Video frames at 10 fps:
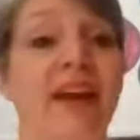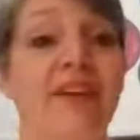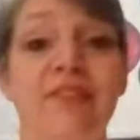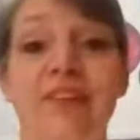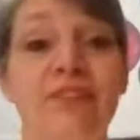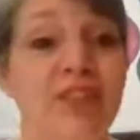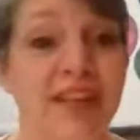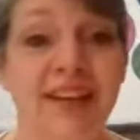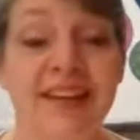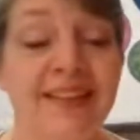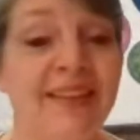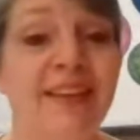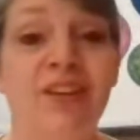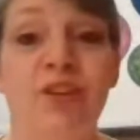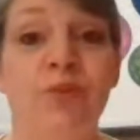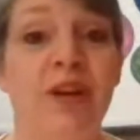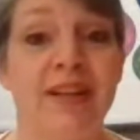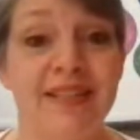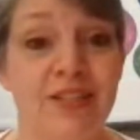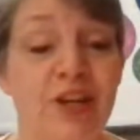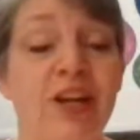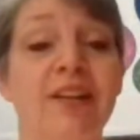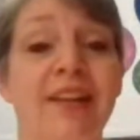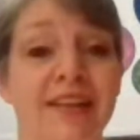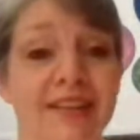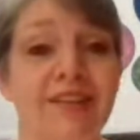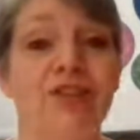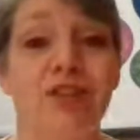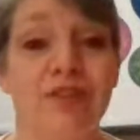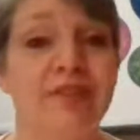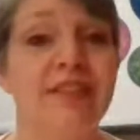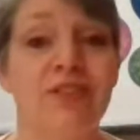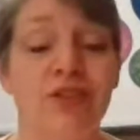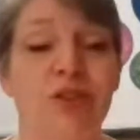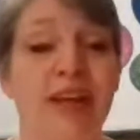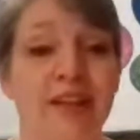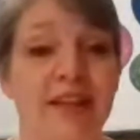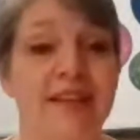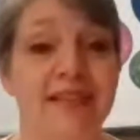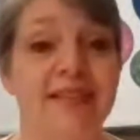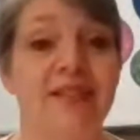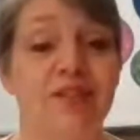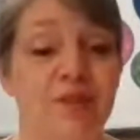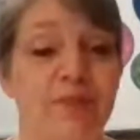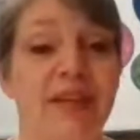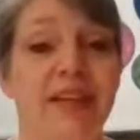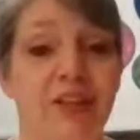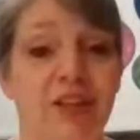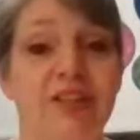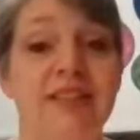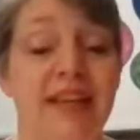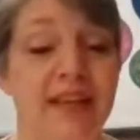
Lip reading: have never done anything and you want to start, like these are great classes. There's a beginner